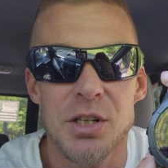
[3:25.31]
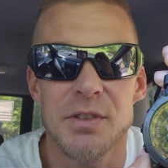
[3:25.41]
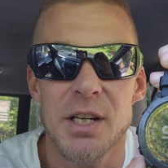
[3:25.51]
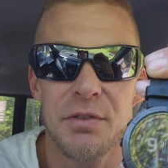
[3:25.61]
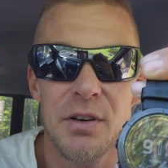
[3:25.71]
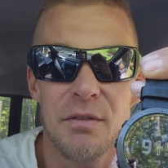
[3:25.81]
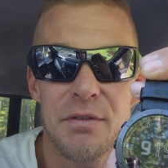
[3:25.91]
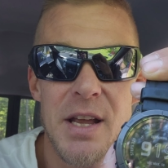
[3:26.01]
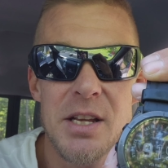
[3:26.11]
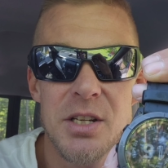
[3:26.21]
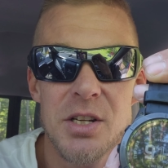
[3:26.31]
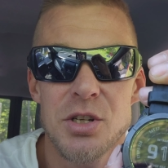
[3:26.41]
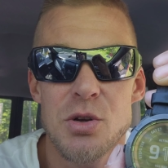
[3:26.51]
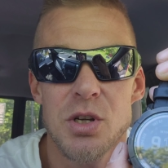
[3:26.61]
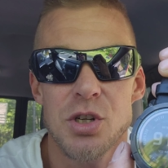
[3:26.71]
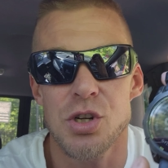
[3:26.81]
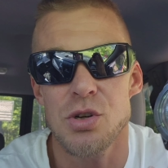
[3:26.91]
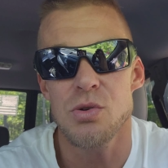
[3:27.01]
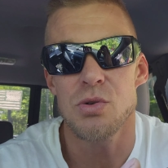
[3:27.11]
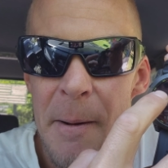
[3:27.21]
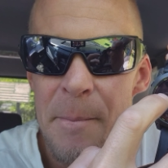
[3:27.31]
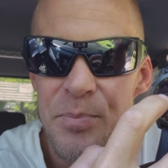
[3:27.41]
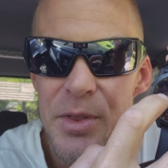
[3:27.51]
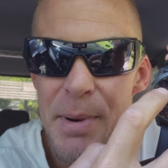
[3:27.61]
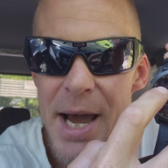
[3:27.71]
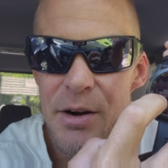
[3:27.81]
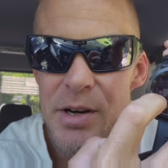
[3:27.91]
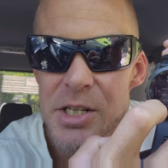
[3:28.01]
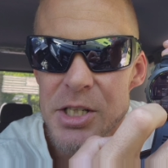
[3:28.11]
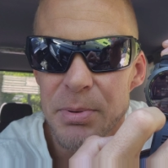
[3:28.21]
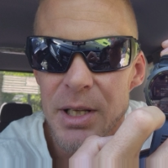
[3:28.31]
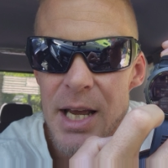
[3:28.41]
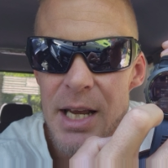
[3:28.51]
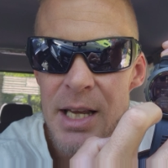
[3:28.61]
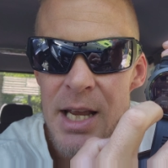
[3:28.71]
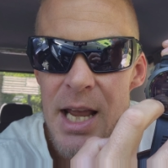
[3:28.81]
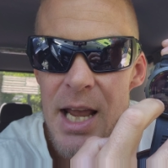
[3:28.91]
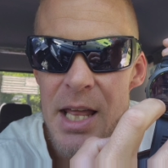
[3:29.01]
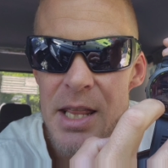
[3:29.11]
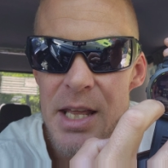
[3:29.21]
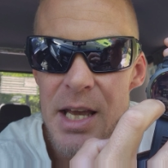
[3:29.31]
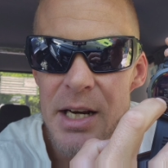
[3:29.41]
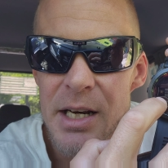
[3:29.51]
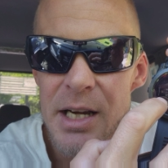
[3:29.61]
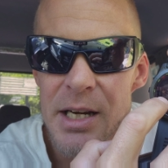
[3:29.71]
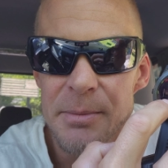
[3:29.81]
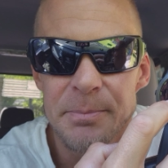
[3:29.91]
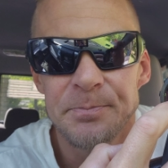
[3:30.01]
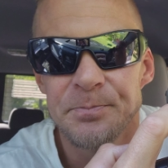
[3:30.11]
different faces. You can choose the battery display, and then